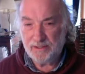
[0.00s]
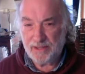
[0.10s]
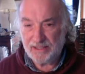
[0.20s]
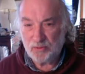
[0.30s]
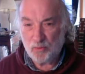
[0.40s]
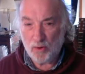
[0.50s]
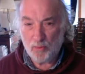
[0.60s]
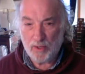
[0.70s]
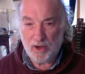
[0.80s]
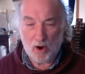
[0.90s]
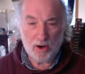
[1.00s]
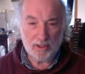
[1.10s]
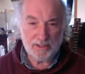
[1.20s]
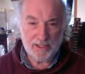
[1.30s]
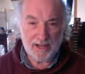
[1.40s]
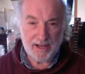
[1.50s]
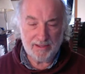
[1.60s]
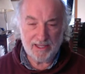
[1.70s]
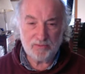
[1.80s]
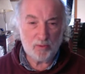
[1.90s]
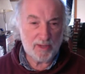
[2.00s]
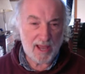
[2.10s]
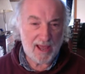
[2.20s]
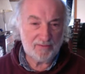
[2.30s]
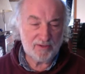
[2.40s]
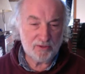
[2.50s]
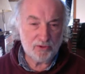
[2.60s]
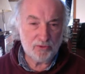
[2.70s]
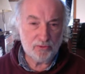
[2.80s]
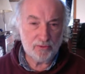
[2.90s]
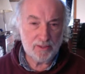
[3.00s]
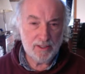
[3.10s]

That's where we are today, and that's what we have to do.